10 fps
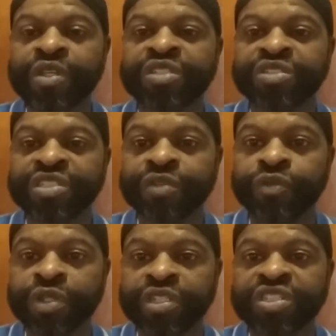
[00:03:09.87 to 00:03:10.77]

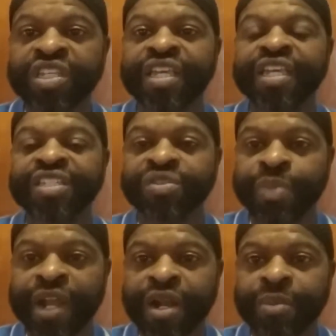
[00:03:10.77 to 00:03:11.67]
syphilis
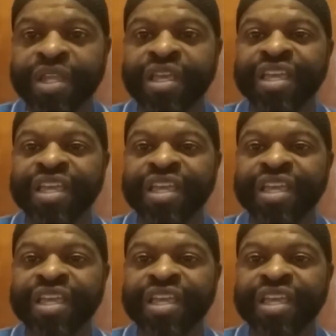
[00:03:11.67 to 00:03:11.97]
experiment,